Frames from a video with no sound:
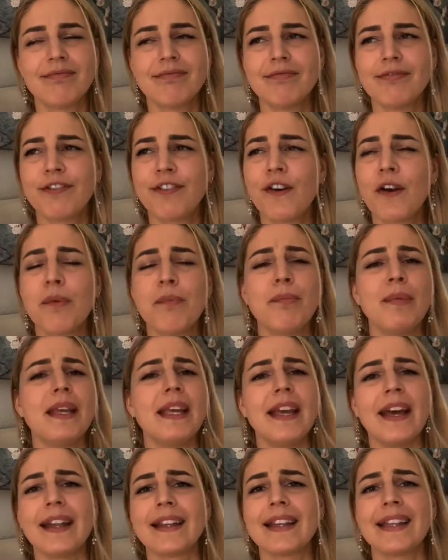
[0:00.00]
for
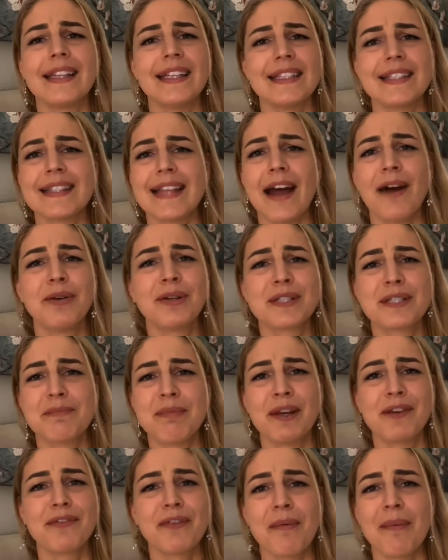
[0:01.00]
me at least, I will
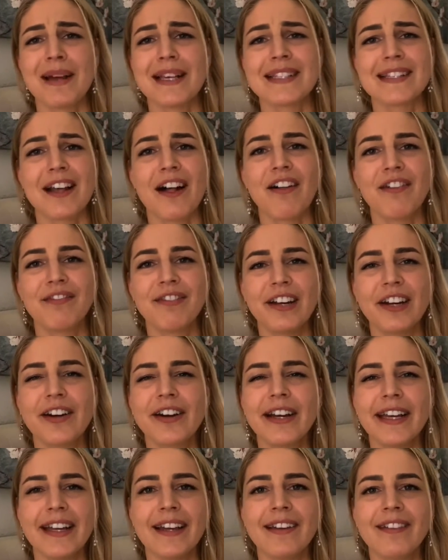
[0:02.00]
speak for myself,
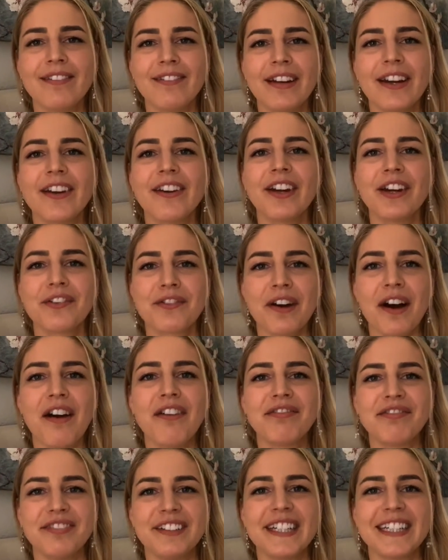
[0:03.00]
very, very
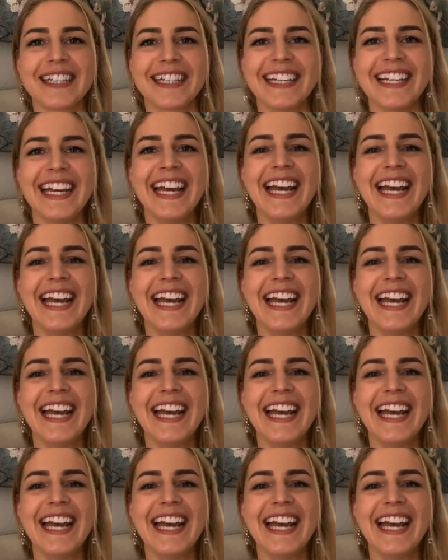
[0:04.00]
rough, very